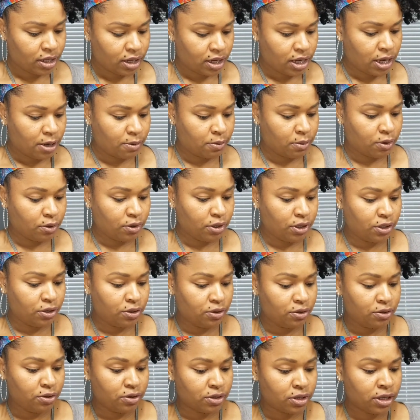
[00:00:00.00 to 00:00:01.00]
I'm going to
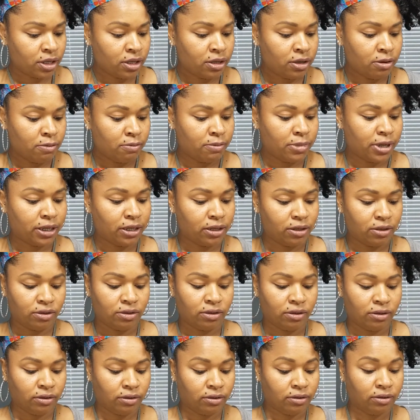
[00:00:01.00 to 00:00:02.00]
use my little
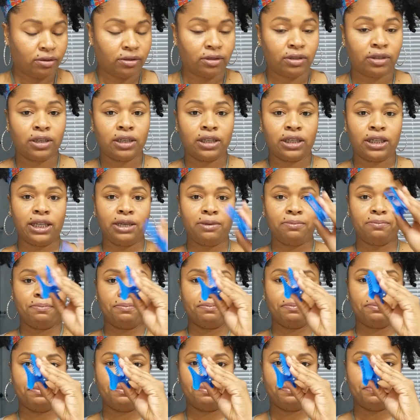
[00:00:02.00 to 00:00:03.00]
clip
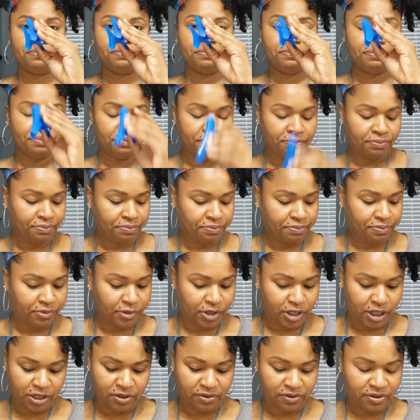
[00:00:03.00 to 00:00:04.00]

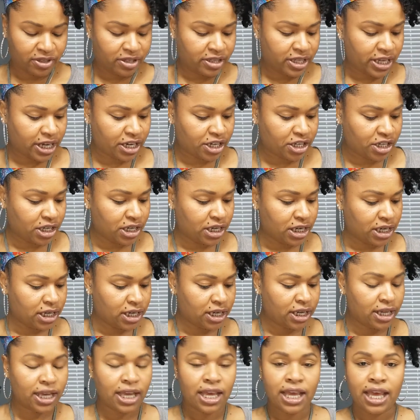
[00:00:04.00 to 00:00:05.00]
just for sectioning.
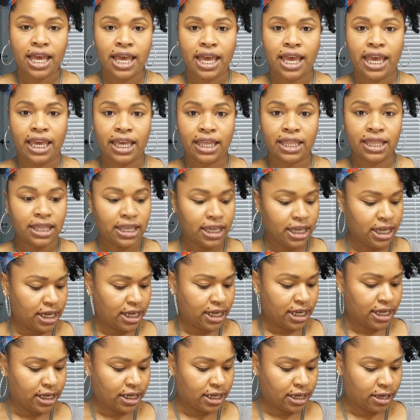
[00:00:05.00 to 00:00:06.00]
And
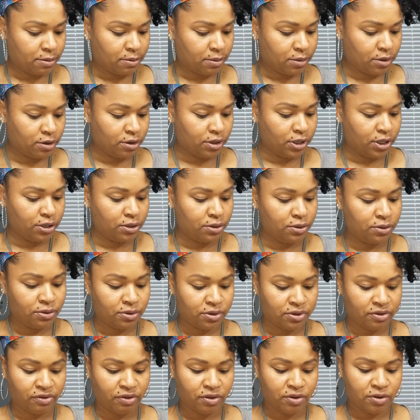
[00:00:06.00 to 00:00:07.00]
then I'm going to use,
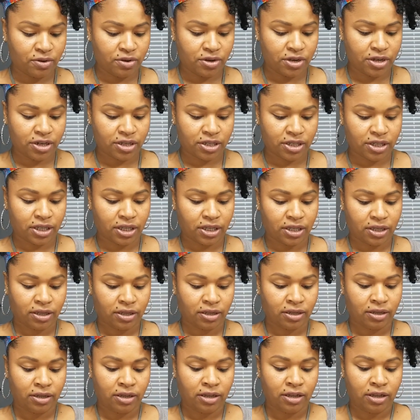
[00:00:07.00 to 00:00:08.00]
of course,
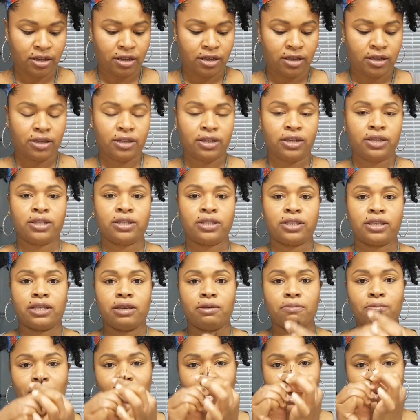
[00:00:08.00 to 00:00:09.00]

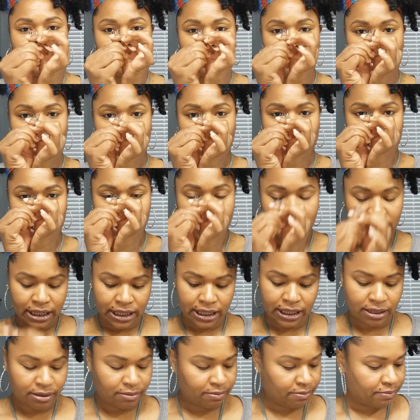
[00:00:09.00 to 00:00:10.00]
some bobby
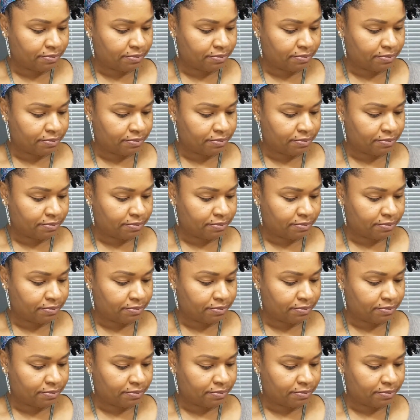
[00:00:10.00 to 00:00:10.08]
pins.